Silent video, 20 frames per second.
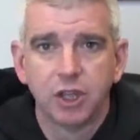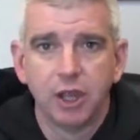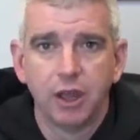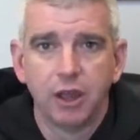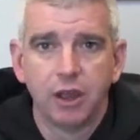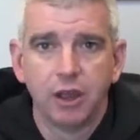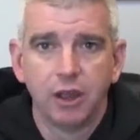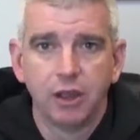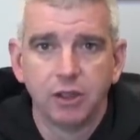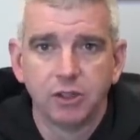
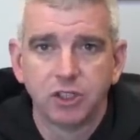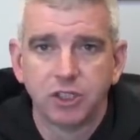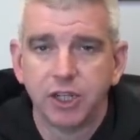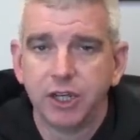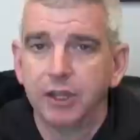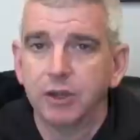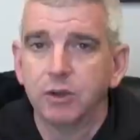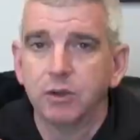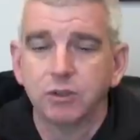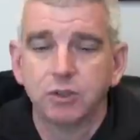uh,
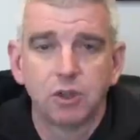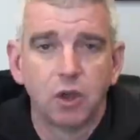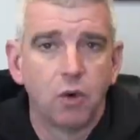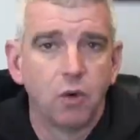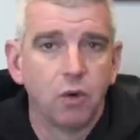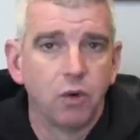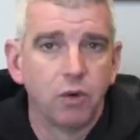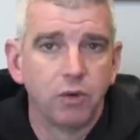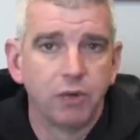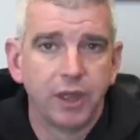seals
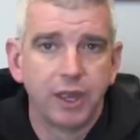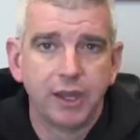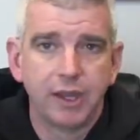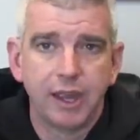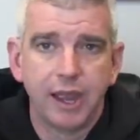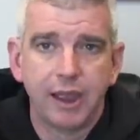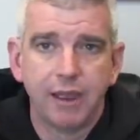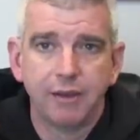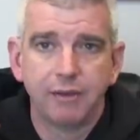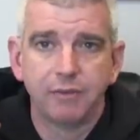or they
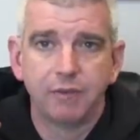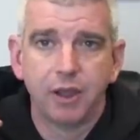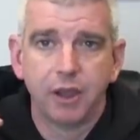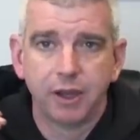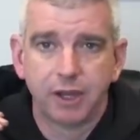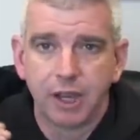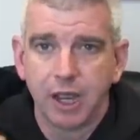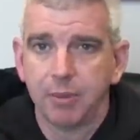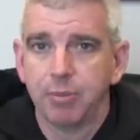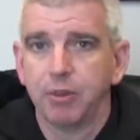have
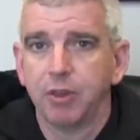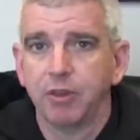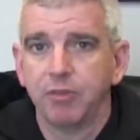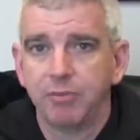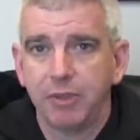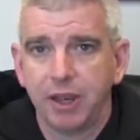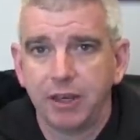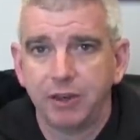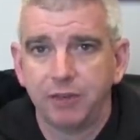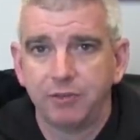a couple of
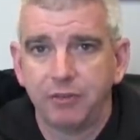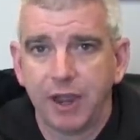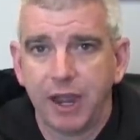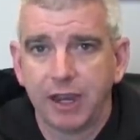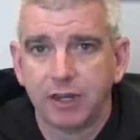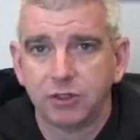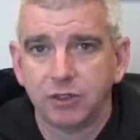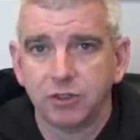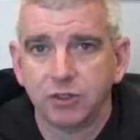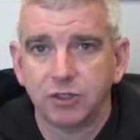
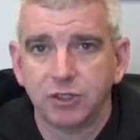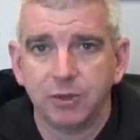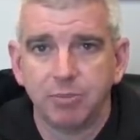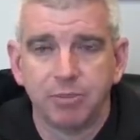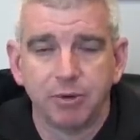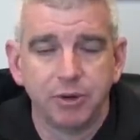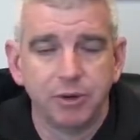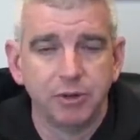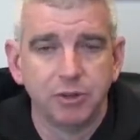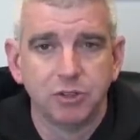manufacturers
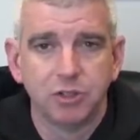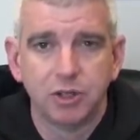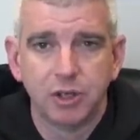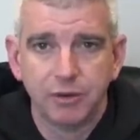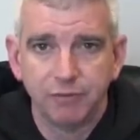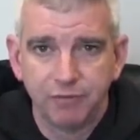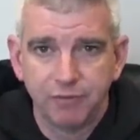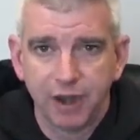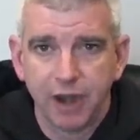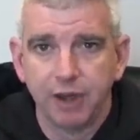that produce
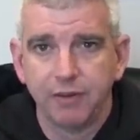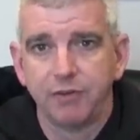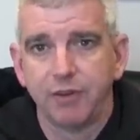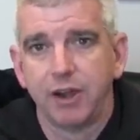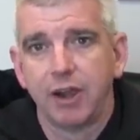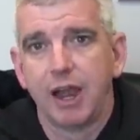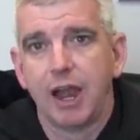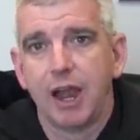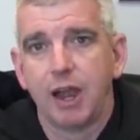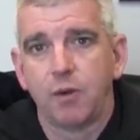very,
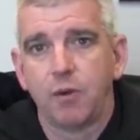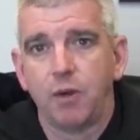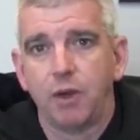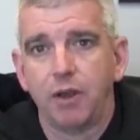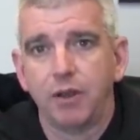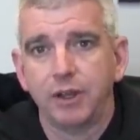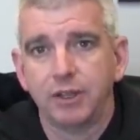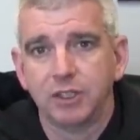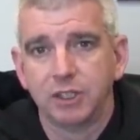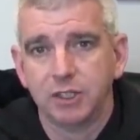very high
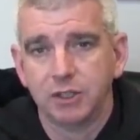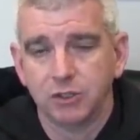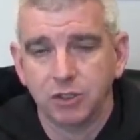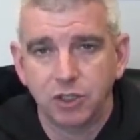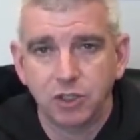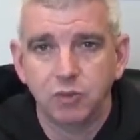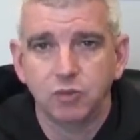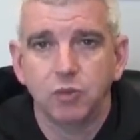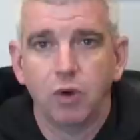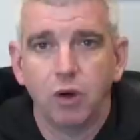quality seals.
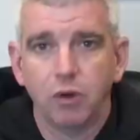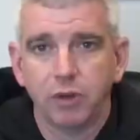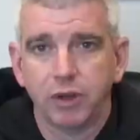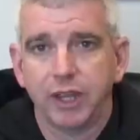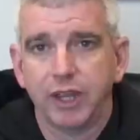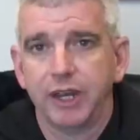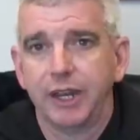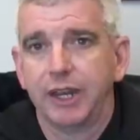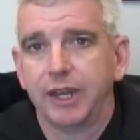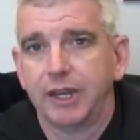You
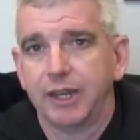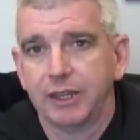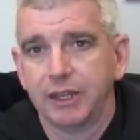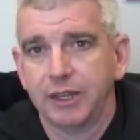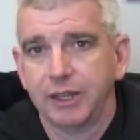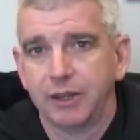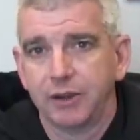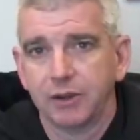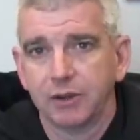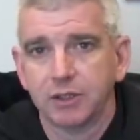won't get any
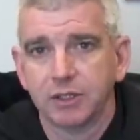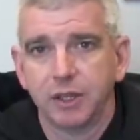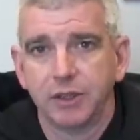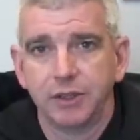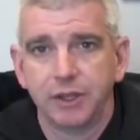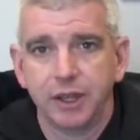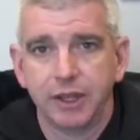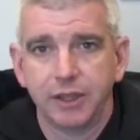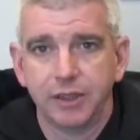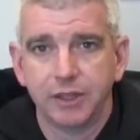leakers
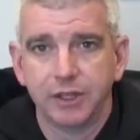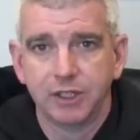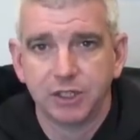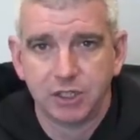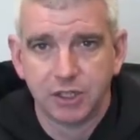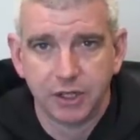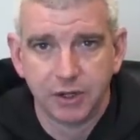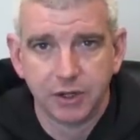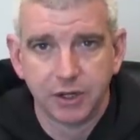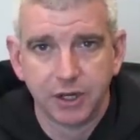on, in these
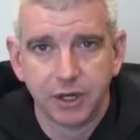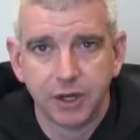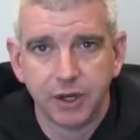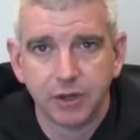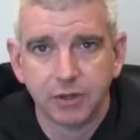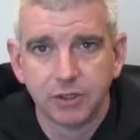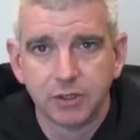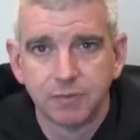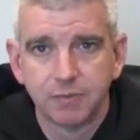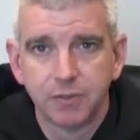steering
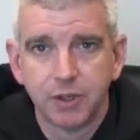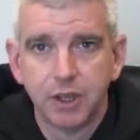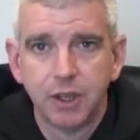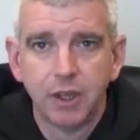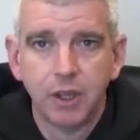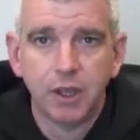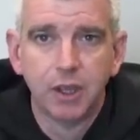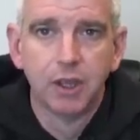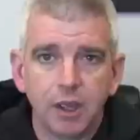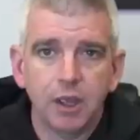gears.
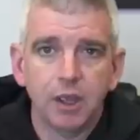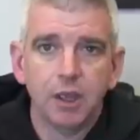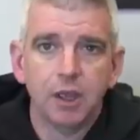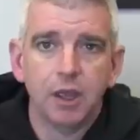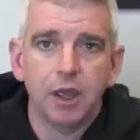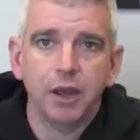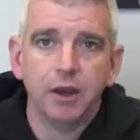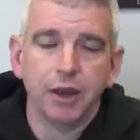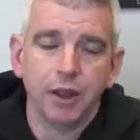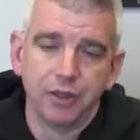
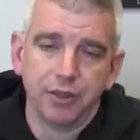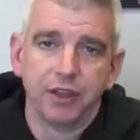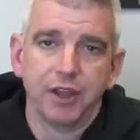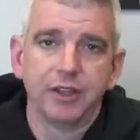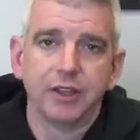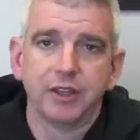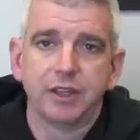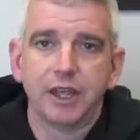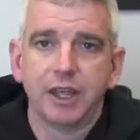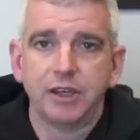Another
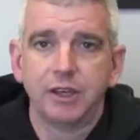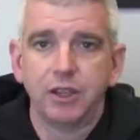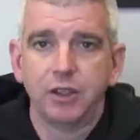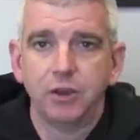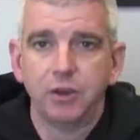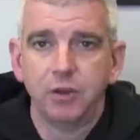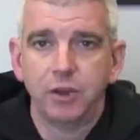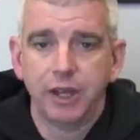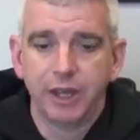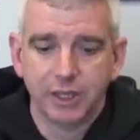thing that they
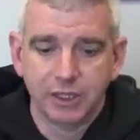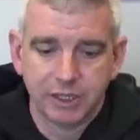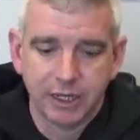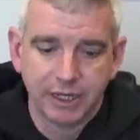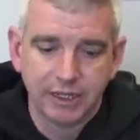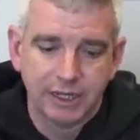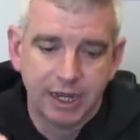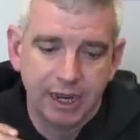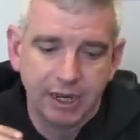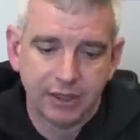do is
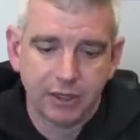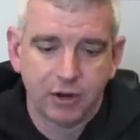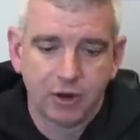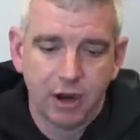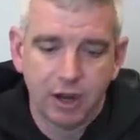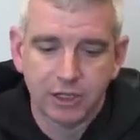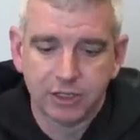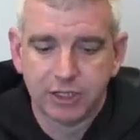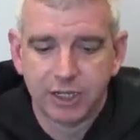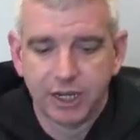they take the
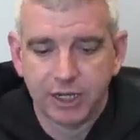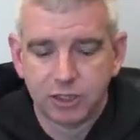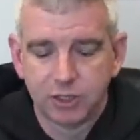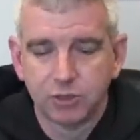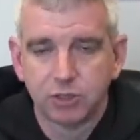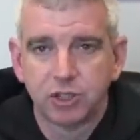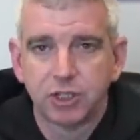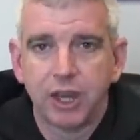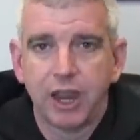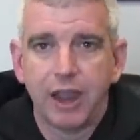
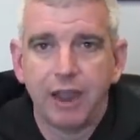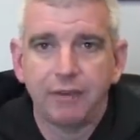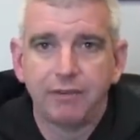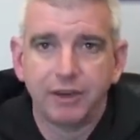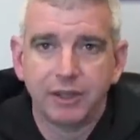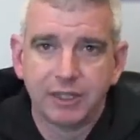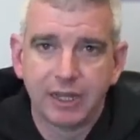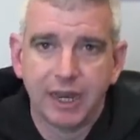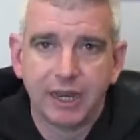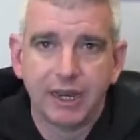cross-sectional
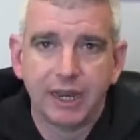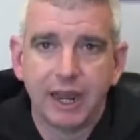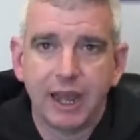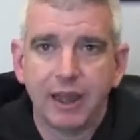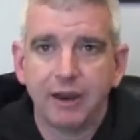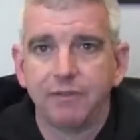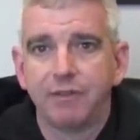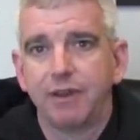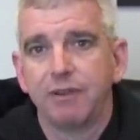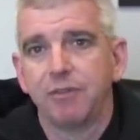shaft and take it
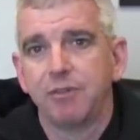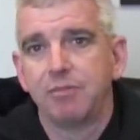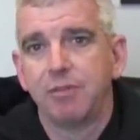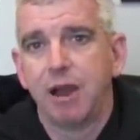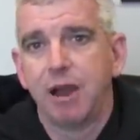out of every